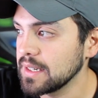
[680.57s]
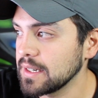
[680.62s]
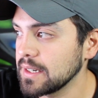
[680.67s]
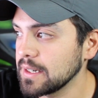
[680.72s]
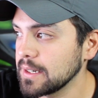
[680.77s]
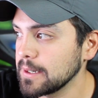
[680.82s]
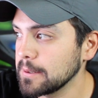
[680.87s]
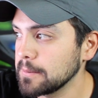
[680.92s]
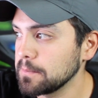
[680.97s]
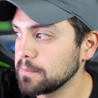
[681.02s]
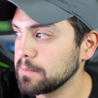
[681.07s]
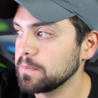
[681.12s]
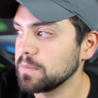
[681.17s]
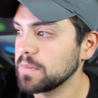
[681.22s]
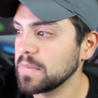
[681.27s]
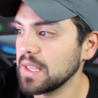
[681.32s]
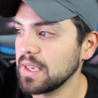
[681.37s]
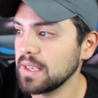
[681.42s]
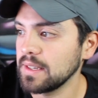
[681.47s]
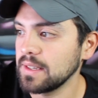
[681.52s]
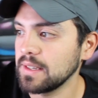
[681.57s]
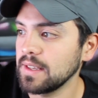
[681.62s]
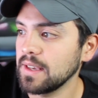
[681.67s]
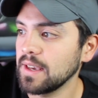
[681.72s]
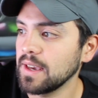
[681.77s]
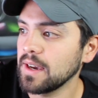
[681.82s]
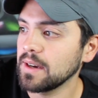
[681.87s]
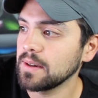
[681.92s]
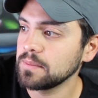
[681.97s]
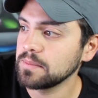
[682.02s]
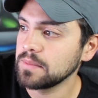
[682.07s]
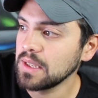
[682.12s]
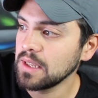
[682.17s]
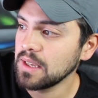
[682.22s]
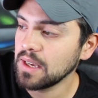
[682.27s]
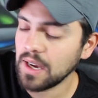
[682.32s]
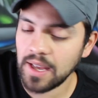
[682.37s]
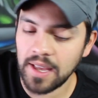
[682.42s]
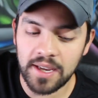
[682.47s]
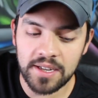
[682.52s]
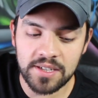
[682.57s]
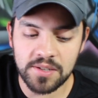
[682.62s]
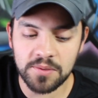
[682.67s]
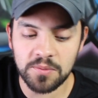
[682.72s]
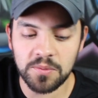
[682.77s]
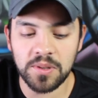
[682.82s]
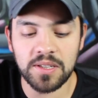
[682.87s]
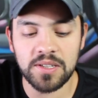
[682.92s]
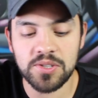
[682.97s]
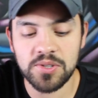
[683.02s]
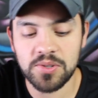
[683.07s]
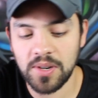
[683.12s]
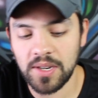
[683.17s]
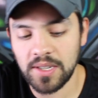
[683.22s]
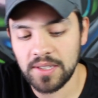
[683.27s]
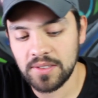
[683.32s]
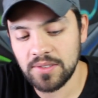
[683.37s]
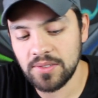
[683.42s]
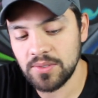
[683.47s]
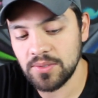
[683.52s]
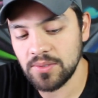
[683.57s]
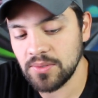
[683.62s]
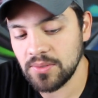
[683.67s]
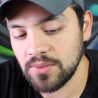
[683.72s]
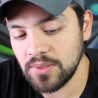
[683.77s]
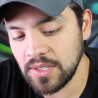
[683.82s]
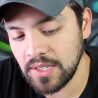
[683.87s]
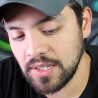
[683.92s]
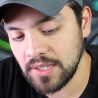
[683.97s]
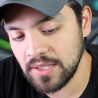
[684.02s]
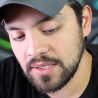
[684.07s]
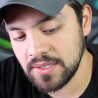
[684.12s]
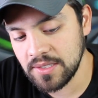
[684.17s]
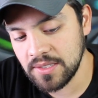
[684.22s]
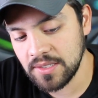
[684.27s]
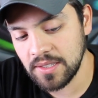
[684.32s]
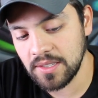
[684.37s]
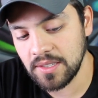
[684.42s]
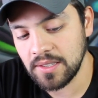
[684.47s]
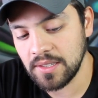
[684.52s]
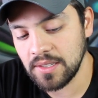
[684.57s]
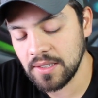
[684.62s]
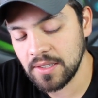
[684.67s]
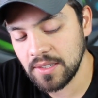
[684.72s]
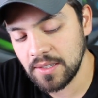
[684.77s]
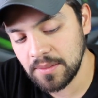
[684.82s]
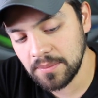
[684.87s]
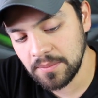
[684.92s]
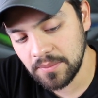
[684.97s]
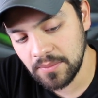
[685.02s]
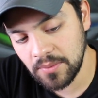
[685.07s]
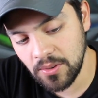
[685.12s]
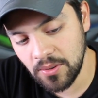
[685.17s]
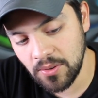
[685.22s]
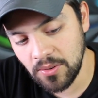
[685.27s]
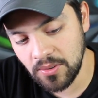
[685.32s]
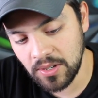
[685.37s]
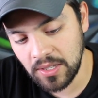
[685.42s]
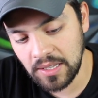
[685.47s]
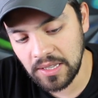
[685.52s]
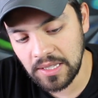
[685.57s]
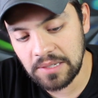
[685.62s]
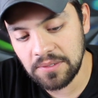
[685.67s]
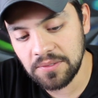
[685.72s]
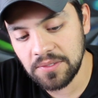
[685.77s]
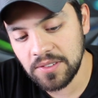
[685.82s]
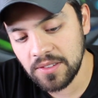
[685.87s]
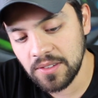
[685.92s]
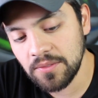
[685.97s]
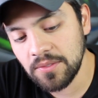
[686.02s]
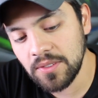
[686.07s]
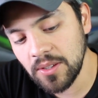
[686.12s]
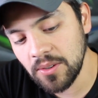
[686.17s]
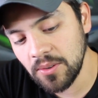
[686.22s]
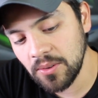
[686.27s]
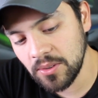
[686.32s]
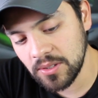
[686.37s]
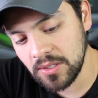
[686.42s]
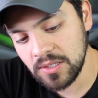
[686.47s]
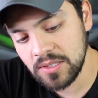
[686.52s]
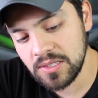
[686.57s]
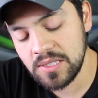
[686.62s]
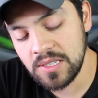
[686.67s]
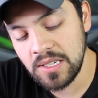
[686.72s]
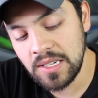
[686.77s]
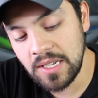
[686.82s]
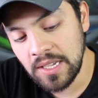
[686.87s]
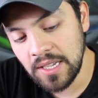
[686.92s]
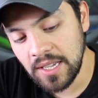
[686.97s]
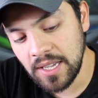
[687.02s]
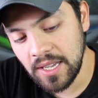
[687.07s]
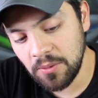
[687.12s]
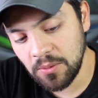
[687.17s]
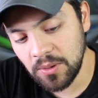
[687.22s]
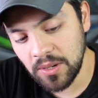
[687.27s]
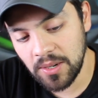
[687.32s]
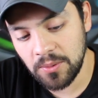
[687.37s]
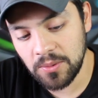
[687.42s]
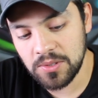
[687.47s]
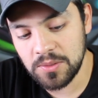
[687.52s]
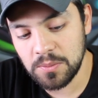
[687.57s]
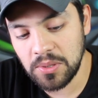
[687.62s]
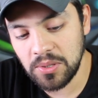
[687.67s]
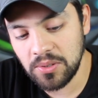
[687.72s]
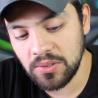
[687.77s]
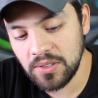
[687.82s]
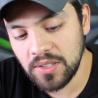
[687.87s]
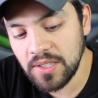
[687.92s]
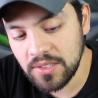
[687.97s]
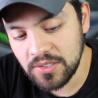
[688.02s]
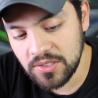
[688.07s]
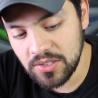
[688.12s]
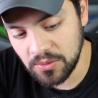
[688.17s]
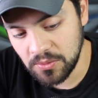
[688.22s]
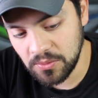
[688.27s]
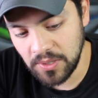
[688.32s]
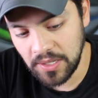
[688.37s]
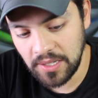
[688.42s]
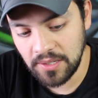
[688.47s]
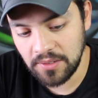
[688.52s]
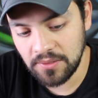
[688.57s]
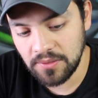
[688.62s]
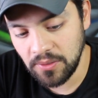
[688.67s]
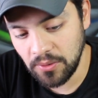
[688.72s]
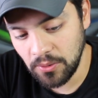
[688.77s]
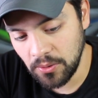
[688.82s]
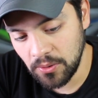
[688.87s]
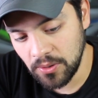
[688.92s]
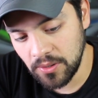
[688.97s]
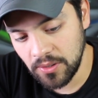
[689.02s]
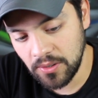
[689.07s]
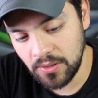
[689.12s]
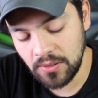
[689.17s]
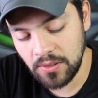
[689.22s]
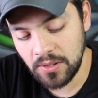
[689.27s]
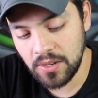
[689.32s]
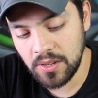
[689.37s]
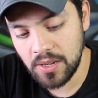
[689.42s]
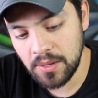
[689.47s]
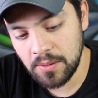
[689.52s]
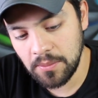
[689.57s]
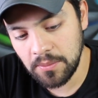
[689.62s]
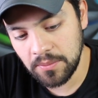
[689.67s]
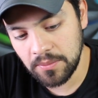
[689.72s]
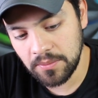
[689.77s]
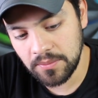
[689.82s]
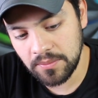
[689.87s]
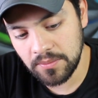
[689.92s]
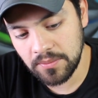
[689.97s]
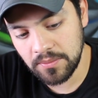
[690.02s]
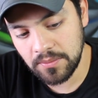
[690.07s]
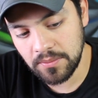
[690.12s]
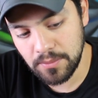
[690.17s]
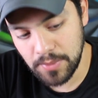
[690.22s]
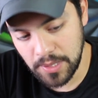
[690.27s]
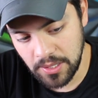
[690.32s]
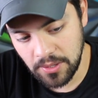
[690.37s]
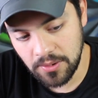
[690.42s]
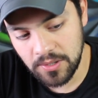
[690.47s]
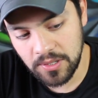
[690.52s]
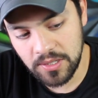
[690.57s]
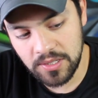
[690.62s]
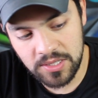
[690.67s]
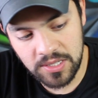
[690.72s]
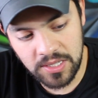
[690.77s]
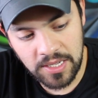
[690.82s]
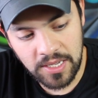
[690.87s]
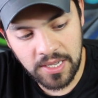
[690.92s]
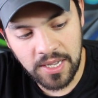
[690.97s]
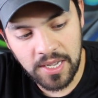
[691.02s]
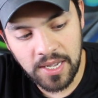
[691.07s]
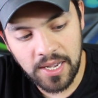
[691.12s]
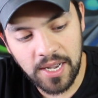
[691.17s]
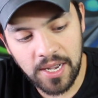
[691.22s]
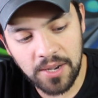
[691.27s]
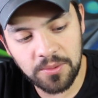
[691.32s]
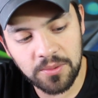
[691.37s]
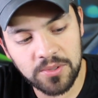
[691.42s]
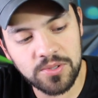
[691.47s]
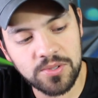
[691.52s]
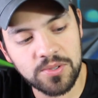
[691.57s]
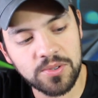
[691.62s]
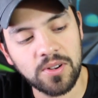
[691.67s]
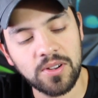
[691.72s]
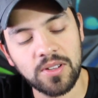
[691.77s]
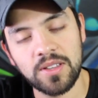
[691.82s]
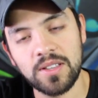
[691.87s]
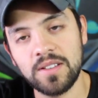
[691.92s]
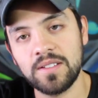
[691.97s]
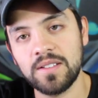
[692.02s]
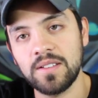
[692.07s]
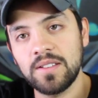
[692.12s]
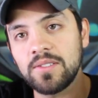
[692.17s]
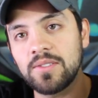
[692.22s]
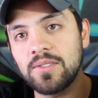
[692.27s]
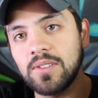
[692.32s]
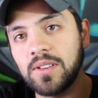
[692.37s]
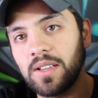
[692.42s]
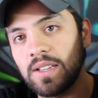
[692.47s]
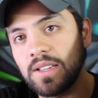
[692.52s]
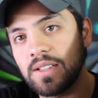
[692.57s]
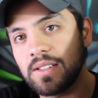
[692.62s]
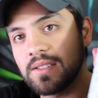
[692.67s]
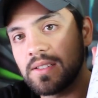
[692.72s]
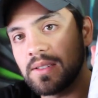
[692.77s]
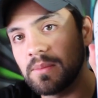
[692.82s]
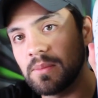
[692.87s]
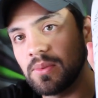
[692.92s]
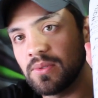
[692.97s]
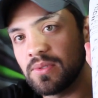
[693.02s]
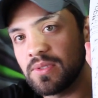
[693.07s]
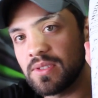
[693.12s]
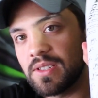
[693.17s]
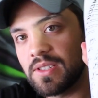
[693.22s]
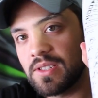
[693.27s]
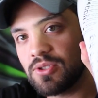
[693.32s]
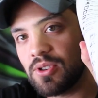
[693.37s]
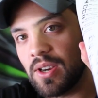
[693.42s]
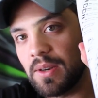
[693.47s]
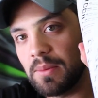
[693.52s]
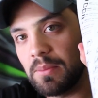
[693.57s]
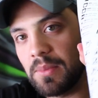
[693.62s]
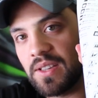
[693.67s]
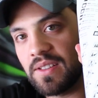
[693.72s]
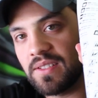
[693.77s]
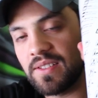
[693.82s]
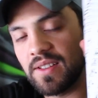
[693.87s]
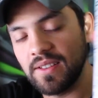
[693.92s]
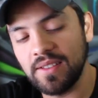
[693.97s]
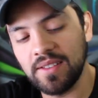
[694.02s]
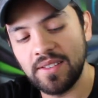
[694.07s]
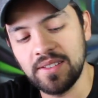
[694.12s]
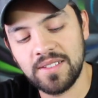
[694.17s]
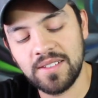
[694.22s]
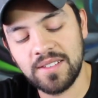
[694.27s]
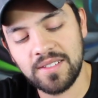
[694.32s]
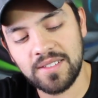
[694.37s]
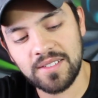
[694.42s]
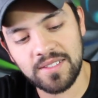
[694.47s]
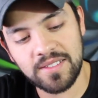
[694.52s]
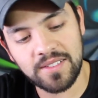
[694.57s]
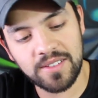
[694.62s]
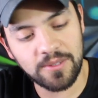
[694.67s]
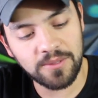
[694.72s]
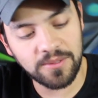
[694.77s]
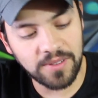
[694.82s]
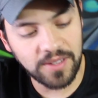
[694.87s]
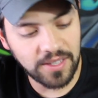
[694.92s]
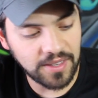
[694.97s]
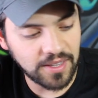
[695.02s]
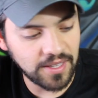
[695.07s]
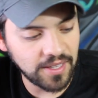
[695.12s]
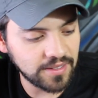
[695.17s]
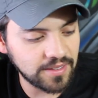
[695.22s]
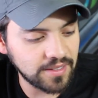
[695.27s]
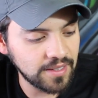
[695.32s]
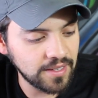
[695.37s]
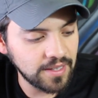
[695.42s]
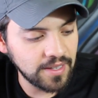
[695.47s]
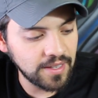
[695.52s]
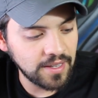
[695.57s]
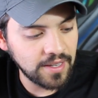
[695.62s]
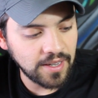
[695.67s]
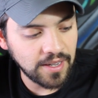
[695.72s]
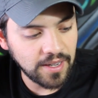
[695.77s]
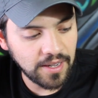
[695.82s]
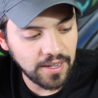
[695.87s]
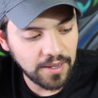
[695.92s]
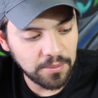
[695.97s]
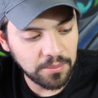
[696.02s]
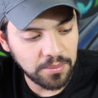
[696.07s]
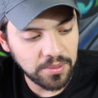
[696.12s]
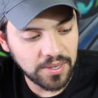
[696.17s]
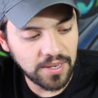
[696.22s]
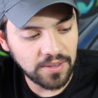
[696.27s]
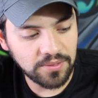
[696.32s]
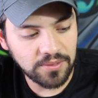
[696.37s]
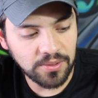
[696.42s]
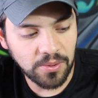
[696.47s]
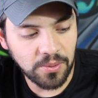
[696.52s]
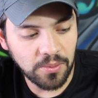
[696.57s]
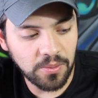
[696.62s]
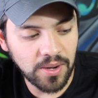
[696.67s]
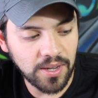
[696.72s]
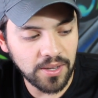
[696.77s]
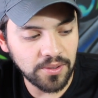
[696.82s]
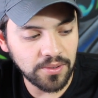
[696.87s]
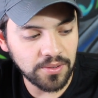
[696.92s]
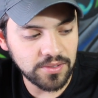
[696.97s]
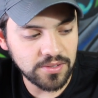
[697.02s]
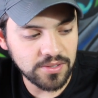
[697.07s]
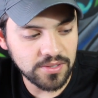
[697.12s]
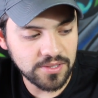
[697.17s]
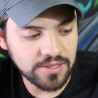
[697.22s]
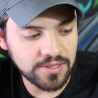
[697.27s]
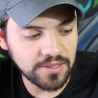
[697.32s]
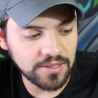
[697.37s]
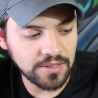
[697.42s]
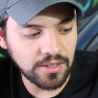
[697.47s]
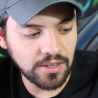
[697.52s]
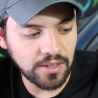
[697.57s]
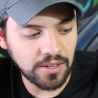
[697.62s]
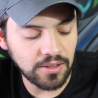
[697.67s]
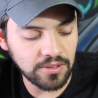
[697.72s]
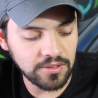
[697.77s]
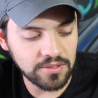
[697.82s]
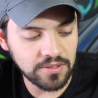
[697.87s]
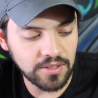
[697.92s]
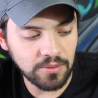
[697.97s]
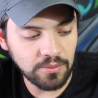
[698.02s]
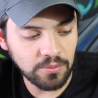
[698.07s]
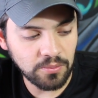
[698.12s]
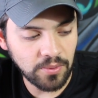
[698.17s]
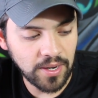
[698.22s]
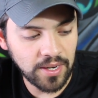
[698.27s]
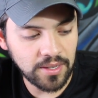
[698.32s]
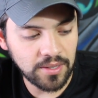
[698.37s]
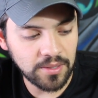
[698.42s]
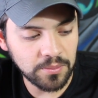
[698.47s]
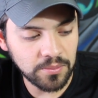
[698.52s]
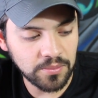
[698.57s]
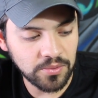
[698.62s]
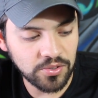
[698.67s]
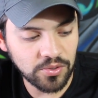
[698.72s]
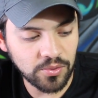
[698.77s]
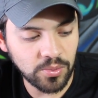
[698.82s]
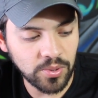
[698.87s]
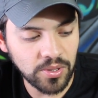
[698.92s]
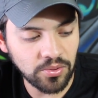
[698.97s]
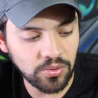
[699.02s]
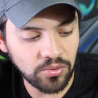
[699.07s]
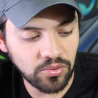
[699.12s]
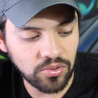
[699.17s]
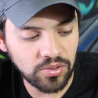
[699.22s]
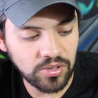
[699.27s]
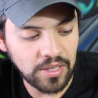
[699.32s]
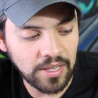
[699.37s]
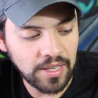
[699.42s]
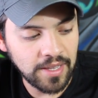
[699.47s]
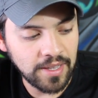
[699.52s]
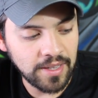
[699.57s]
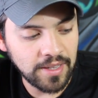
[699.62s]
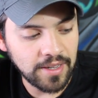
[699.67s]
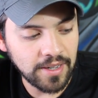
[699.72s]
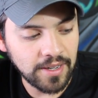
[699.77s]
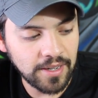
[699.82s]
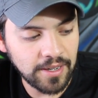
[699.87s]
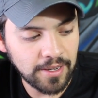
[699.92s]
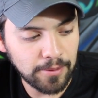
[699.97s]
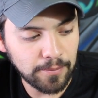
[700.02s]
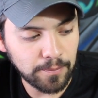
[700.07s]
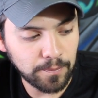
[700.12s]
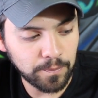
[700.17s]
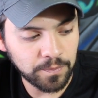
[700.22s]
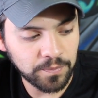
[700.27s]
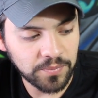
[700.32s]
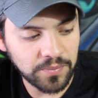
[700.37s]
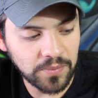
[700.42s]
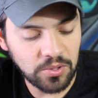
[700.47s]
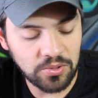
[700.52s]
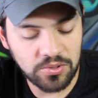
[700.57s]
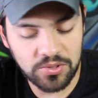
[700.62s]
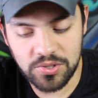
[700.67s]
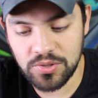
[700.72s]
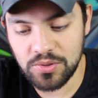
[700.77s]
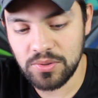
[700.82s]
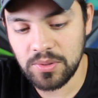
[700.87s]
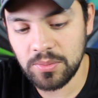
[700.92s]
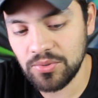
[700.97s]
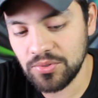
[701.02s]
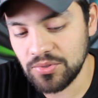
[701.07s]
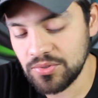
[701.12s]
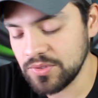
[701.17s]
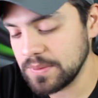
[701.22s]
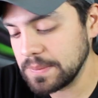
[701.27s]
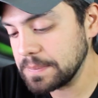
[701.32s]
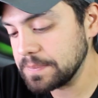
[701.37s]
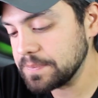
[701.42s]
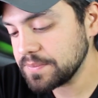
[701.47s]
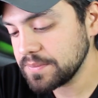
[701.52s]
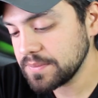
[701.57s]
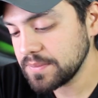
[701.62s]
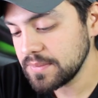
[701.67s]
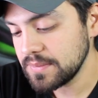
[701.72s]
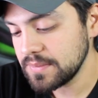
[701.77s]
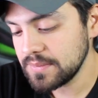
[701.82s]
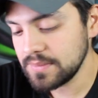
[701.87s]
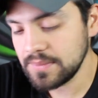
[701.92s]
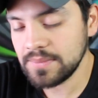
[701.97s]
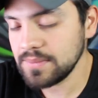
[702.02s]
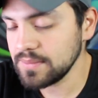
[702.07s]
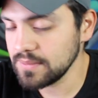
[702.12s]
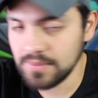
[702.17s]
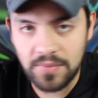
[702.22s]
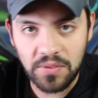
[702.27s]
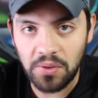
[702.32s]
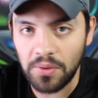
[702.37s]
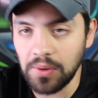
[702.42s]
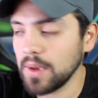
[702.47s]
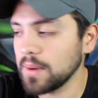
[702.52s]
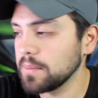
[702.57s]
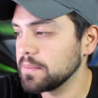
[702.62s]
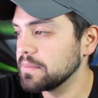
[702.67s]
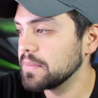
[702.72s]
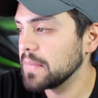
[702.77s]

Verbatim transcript: And yeah, I actually really tried to get into the whole glyphs of the orcs, and when I was building terrain for my orcs, I would draw these little like symbols and try to make sentences and stuff like that. But after a while, it looks like random squiggles or scribbles. So yeah.